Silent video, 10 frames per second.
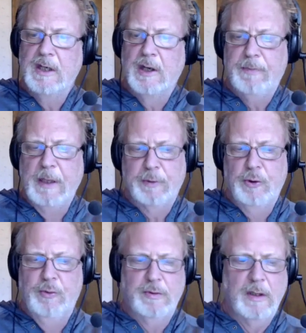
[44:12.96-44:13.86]
people
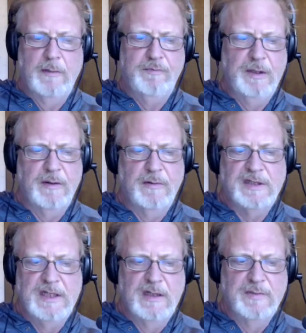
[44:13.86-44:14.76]
who
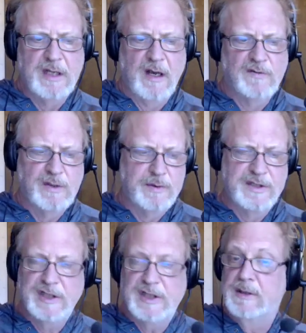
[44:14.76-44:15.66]
see themselves or
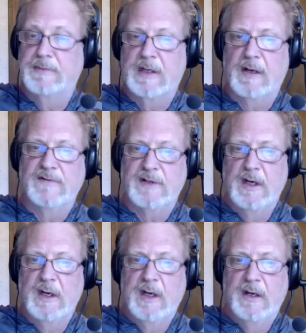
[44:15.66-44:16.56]
position themselves
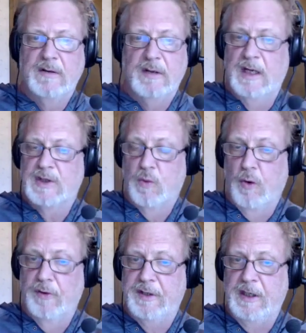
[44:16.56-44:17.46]
as
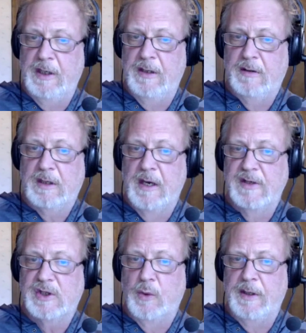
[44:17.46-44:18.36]
royalty,
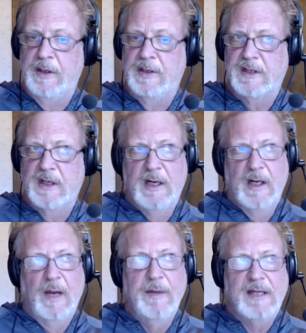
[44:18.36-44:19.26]
kings, queens.
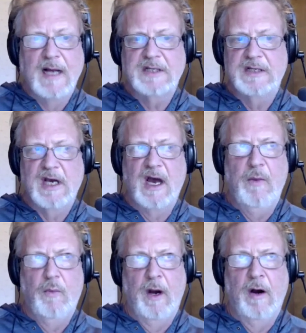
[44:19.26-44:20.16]
I mean, that's a
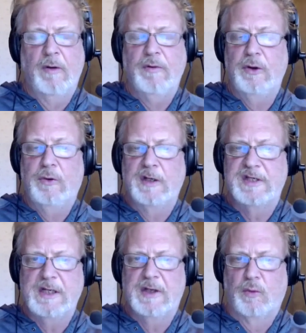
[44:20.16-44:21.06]
time where you can
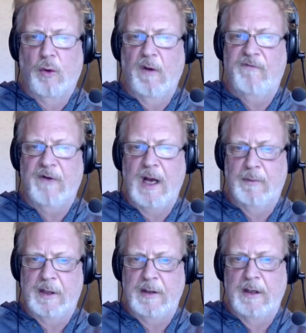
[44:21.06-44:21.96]
see the royal
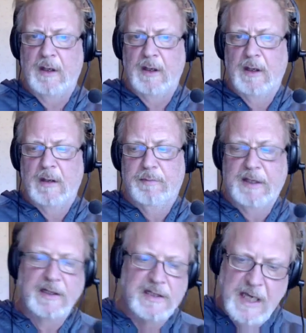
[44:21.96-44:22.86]
family
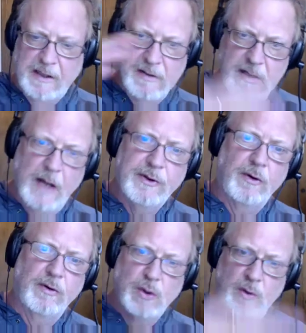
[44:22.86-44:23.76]
begin to take
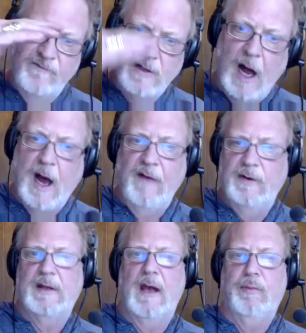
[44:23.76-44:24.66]
another sort of dive
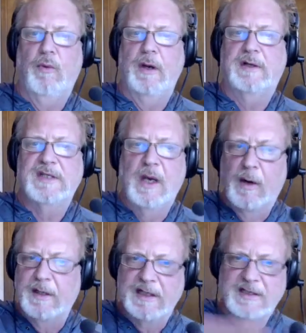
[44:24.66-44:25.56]
at that point, because they
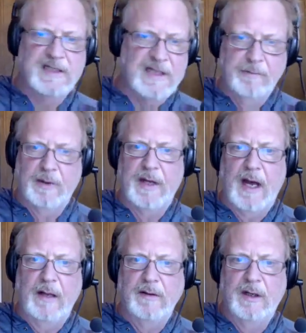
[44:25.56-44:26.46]
want to disassemble that.